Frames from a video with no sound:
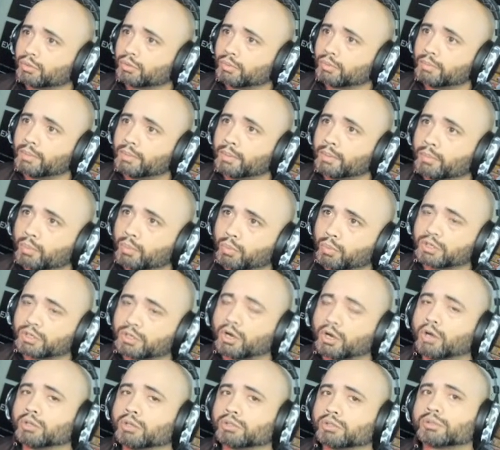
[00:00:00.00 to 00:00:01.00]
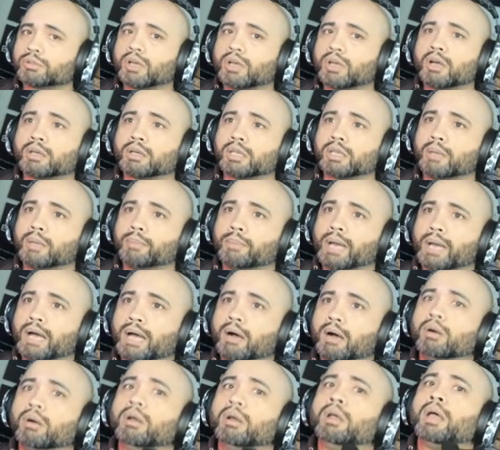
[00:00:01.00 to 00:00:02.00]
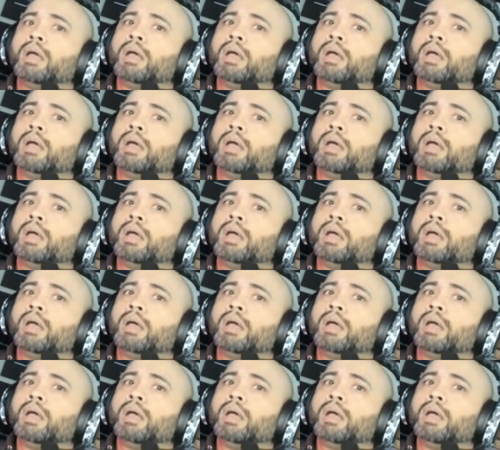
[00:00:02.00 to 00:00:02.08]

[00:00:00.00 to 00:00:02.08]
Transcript: remember we're also talking about